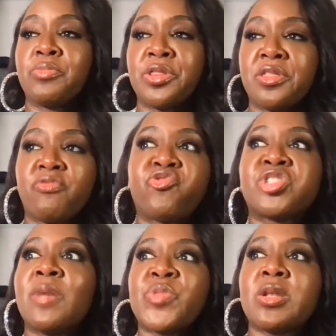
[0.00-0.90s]
But
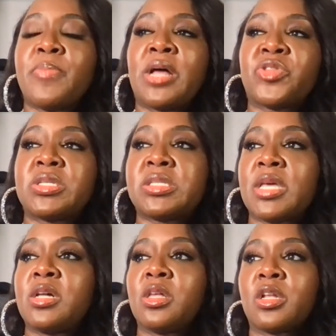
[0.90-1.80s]
something about this
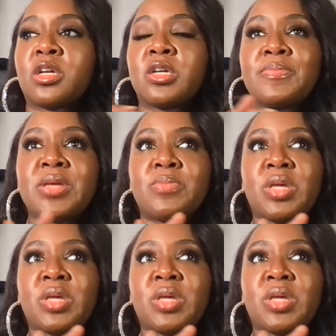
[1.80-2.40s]
sale, it could be